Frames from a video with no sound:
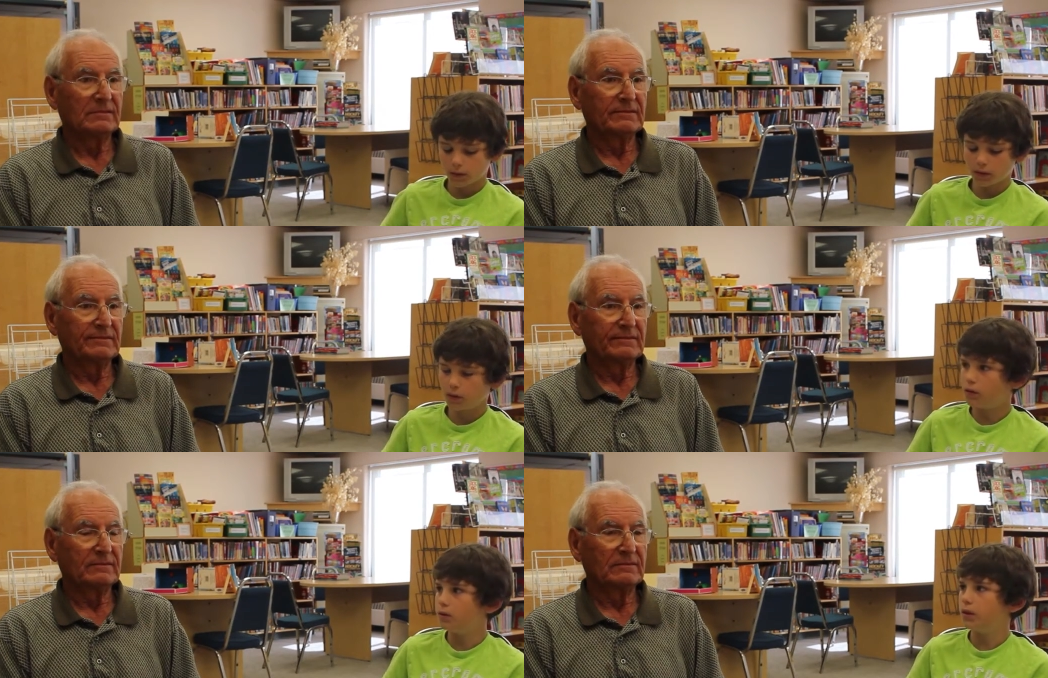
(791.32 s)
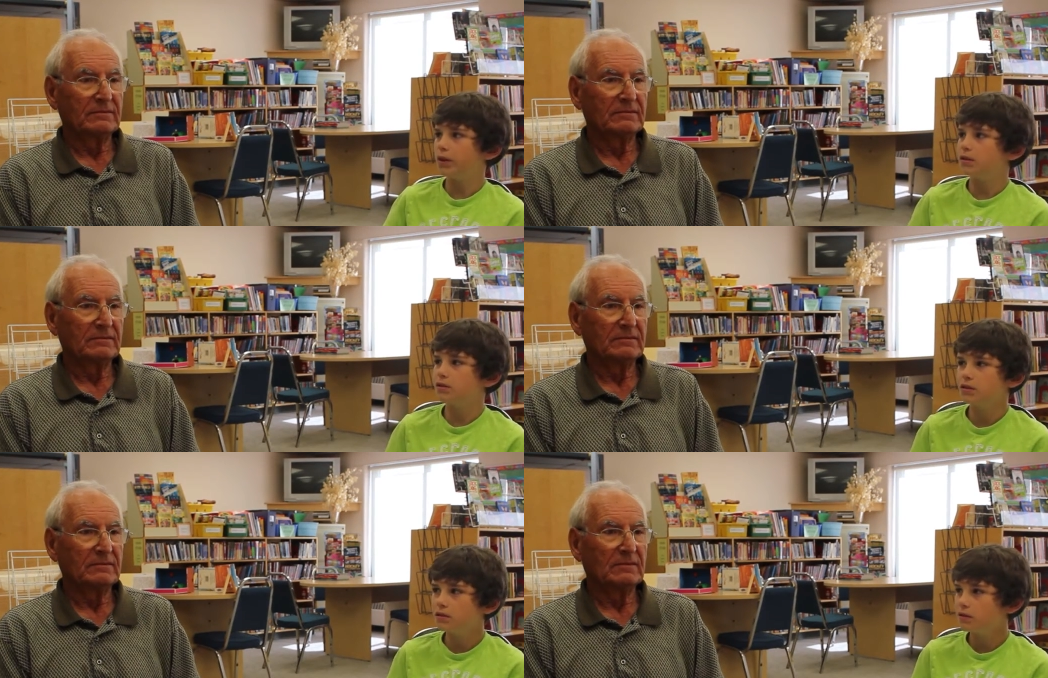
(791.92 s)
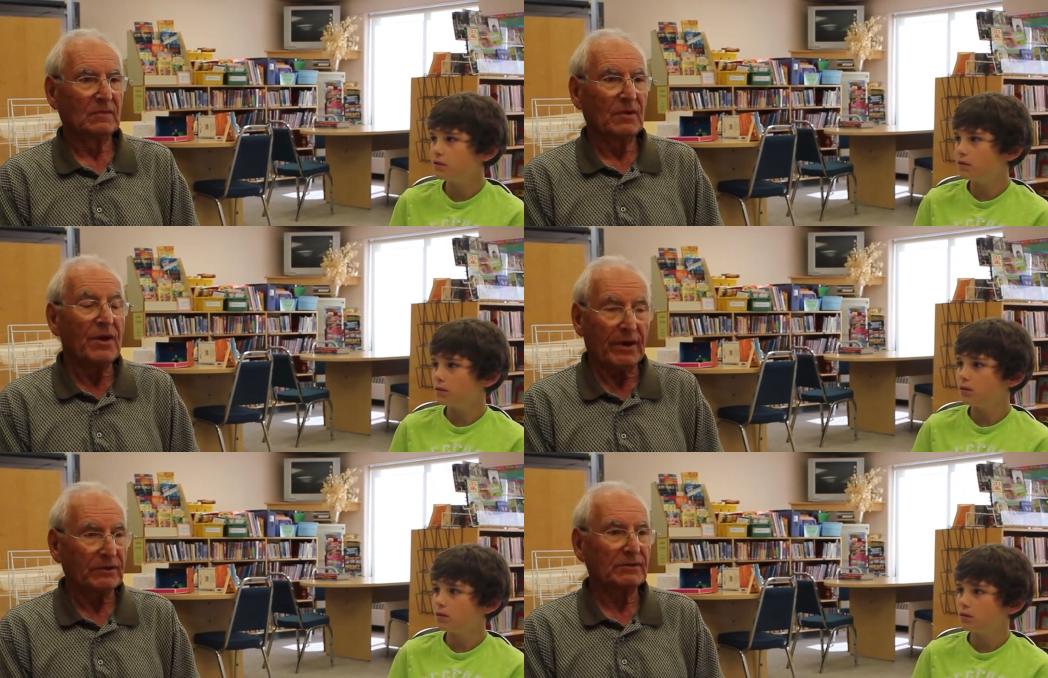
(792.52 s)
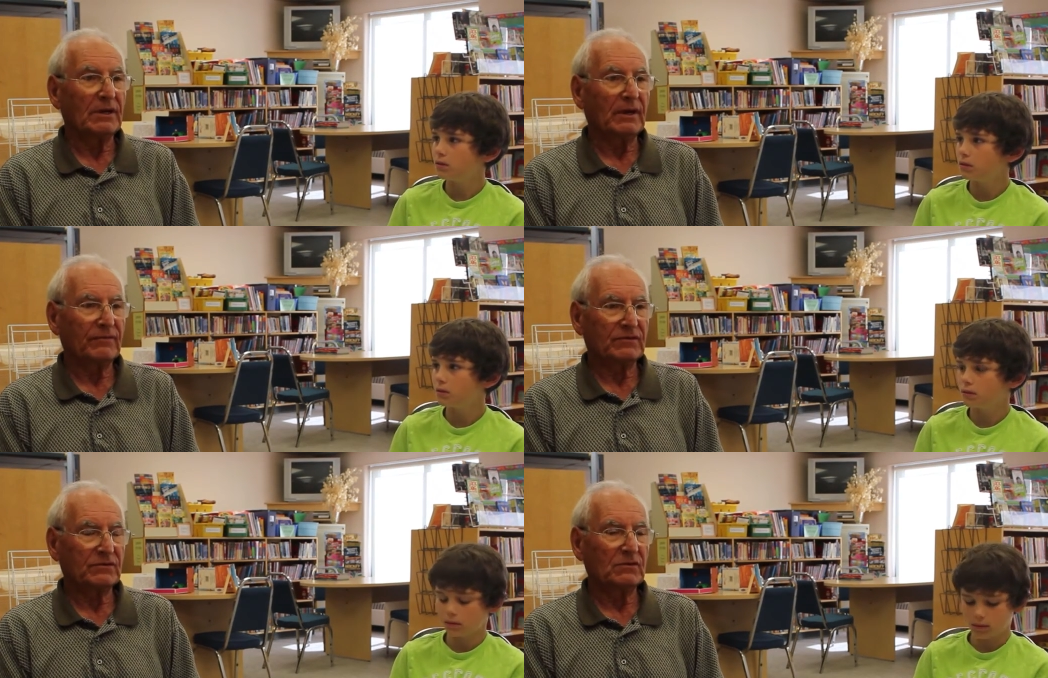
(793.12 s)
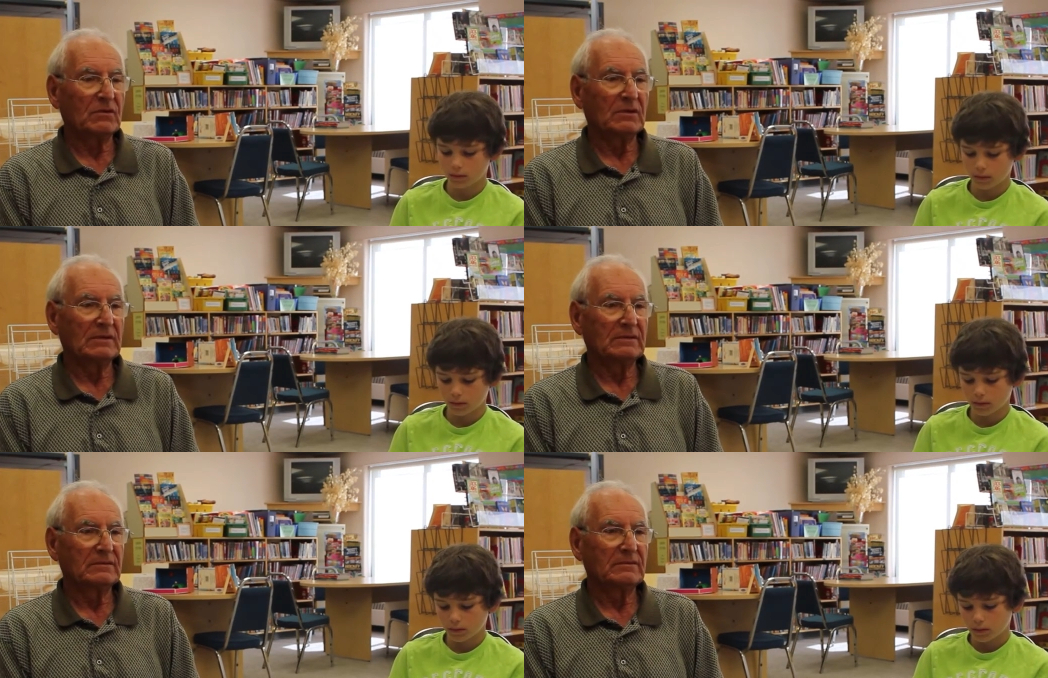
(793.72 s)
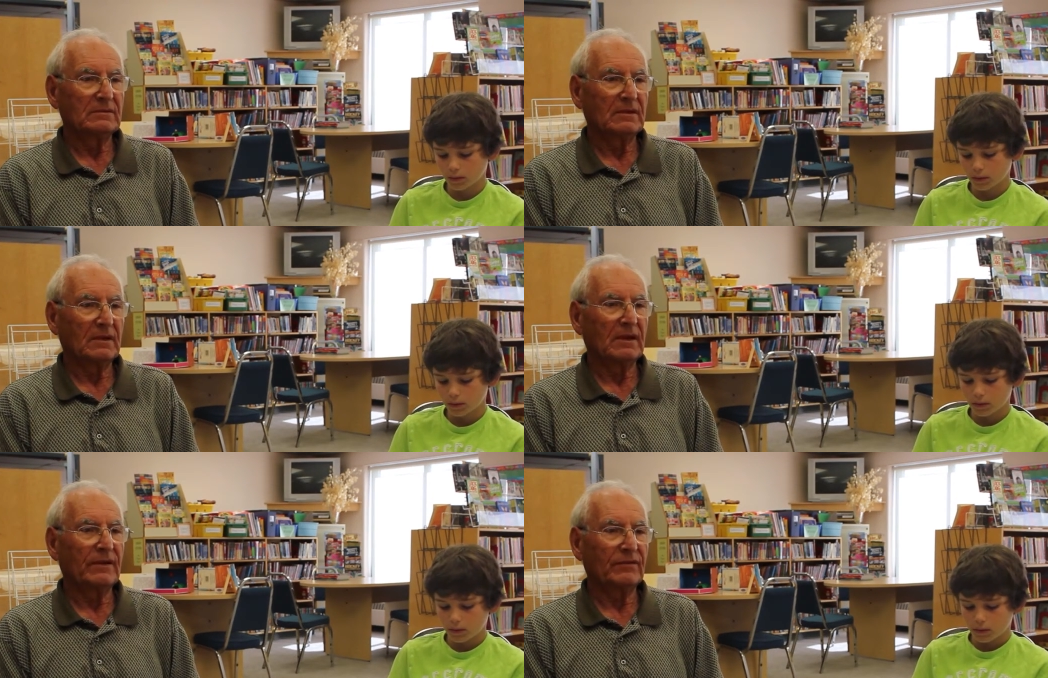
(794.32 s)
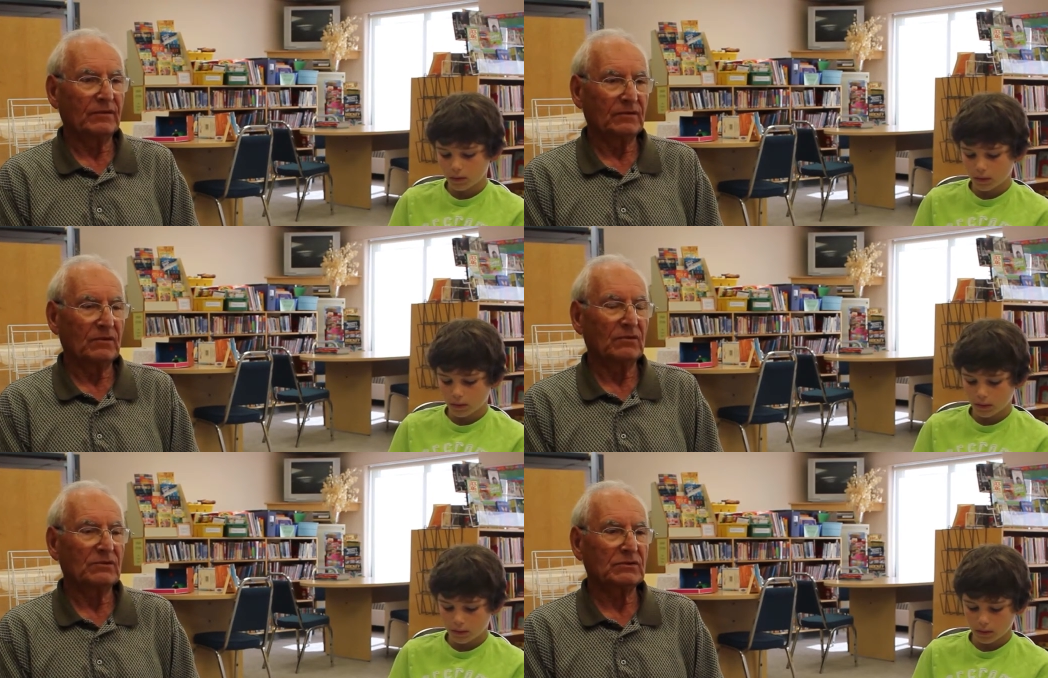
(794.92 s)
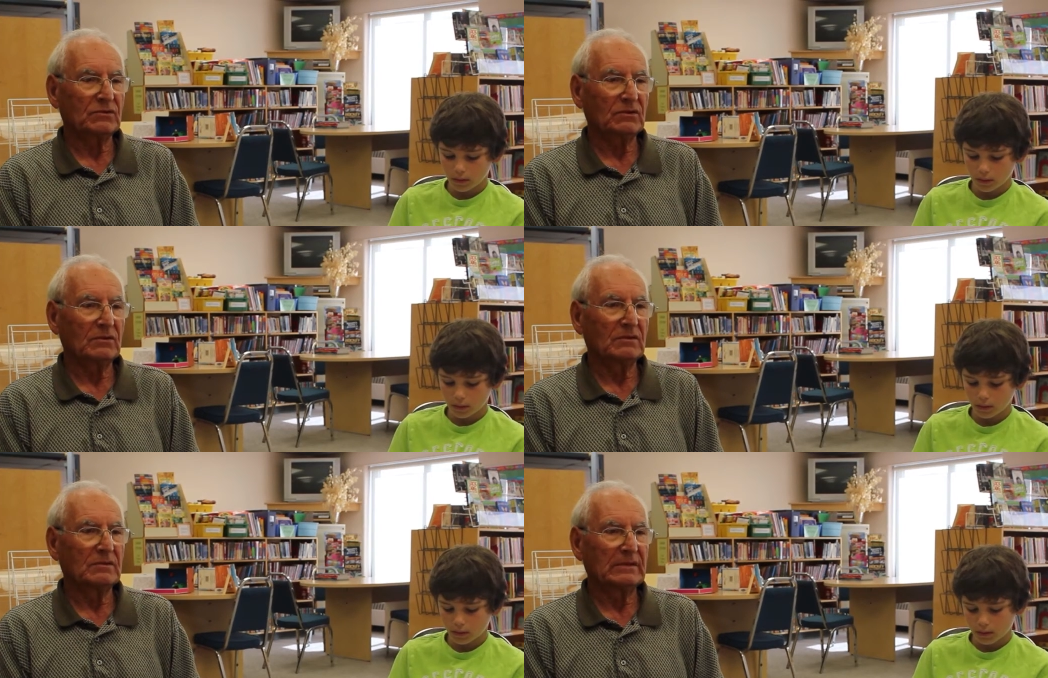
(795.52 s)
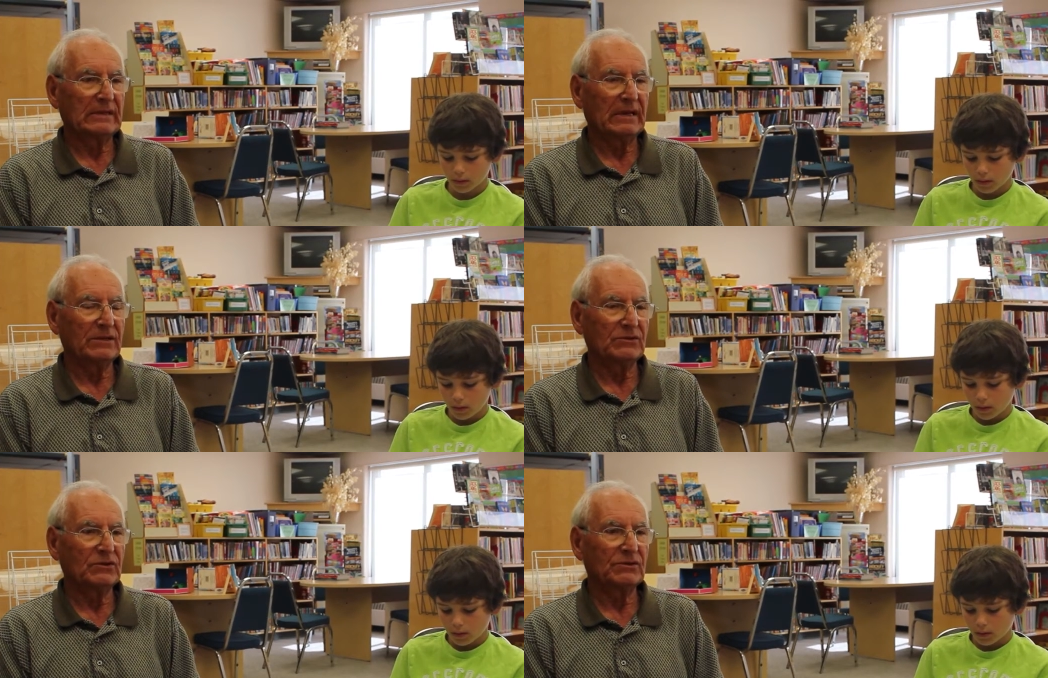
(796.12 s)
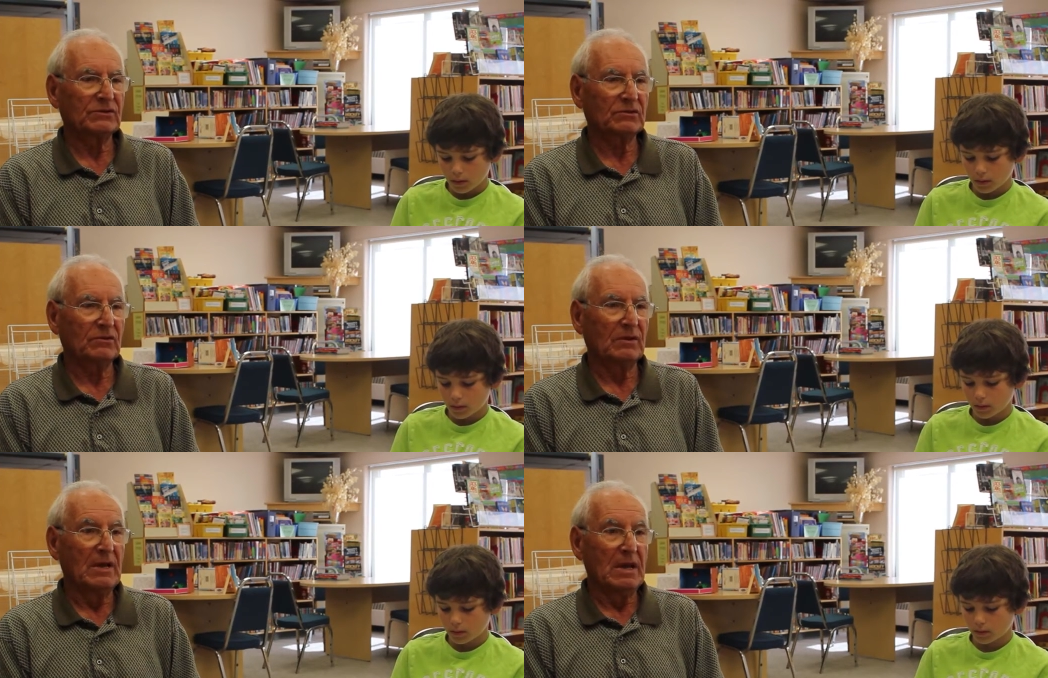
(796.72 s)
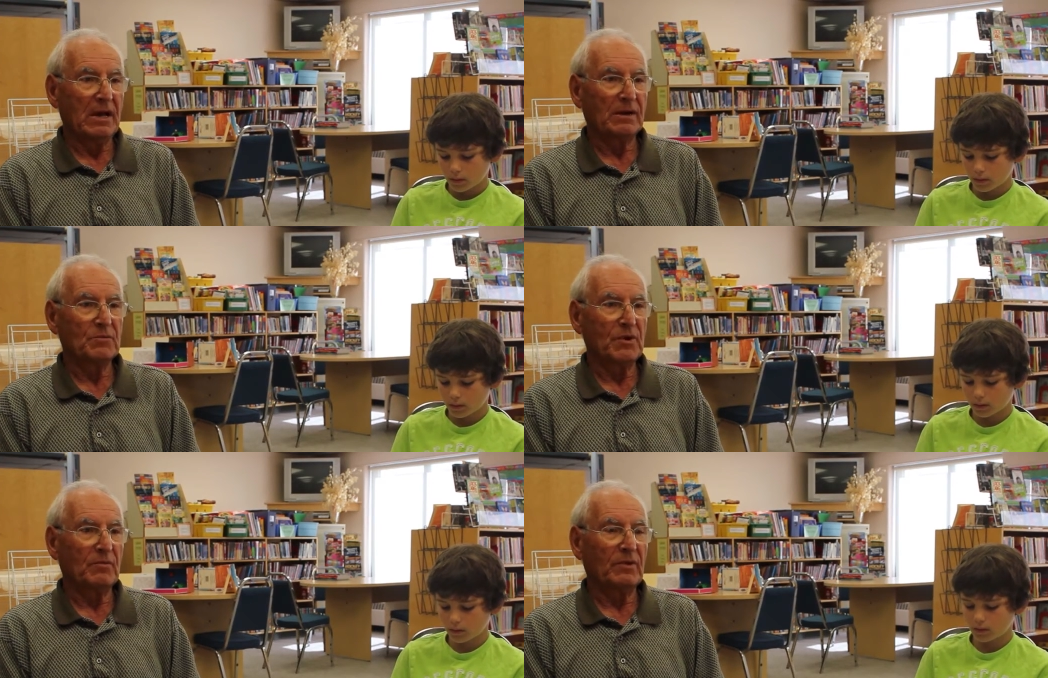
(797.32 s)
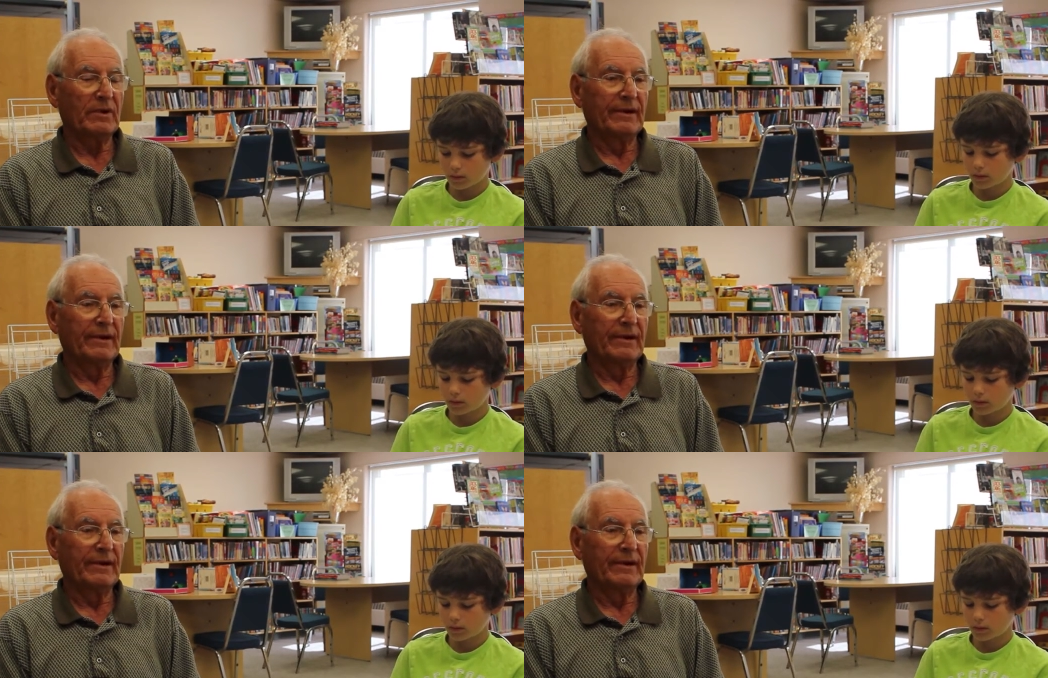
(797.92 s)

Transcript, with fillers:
Speaker 1: Did you like school?
Speaker 2: Yes, I loved school. I loved to go to school. I enjoyed school. I remember